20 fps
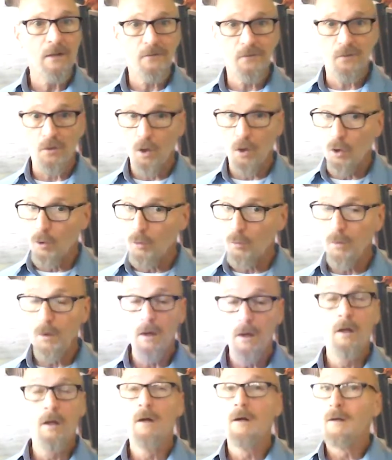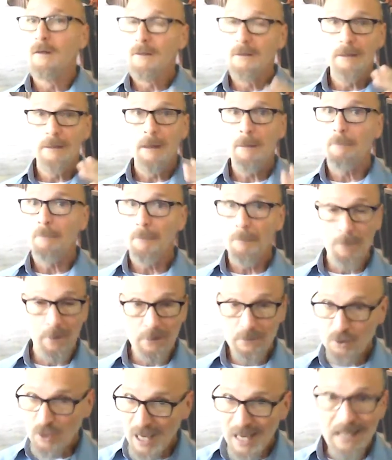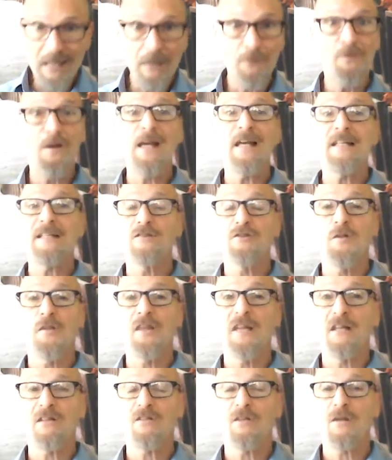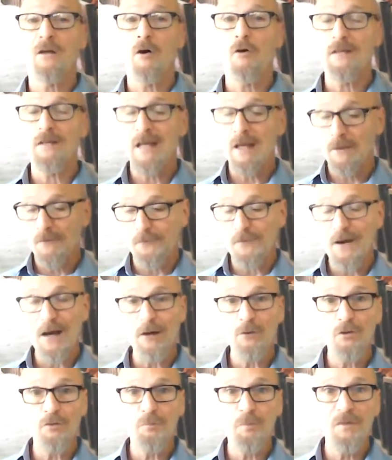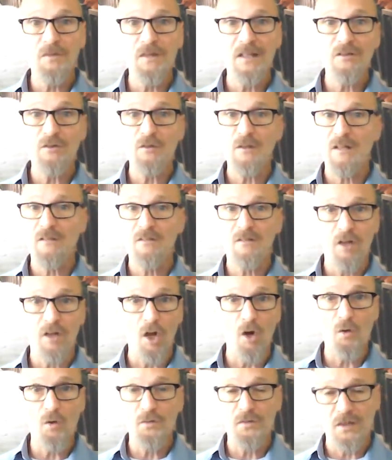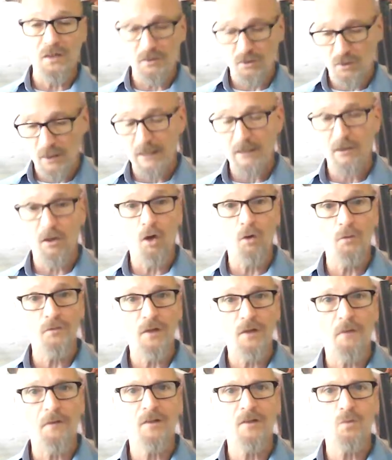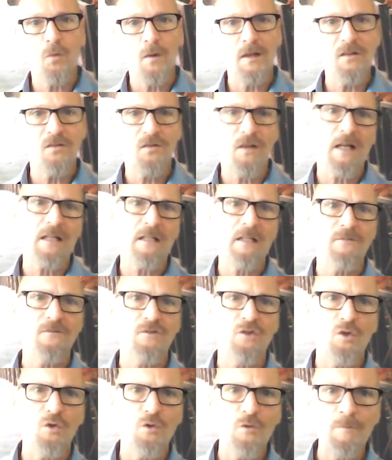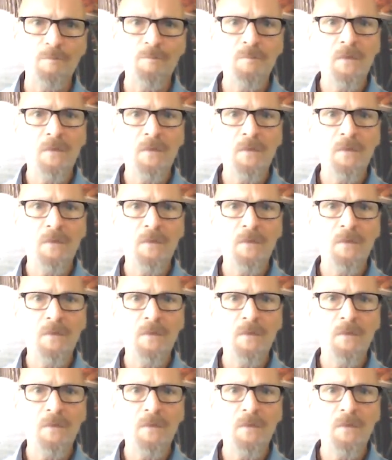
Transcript: So take advantage of this. Okay, the founder's position is closed. It, it closed on the 22nd of June